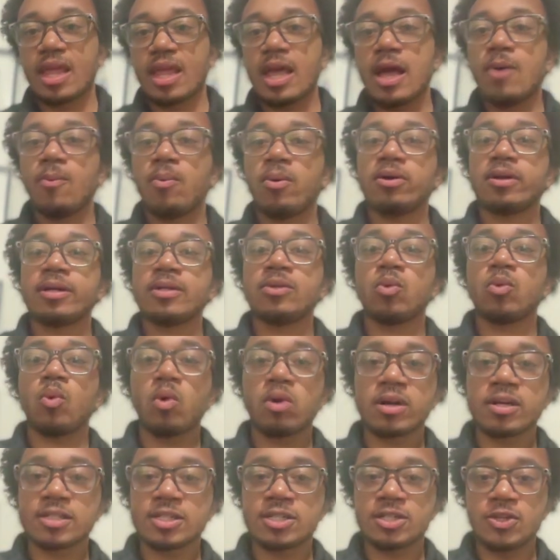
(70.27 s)
Well, in order
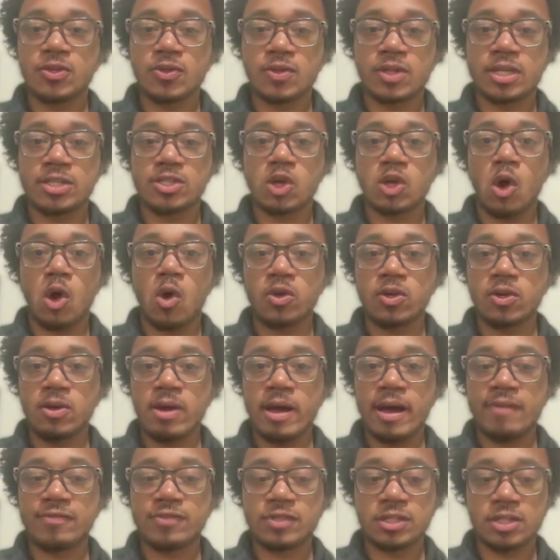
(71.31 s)
to do this, all you have to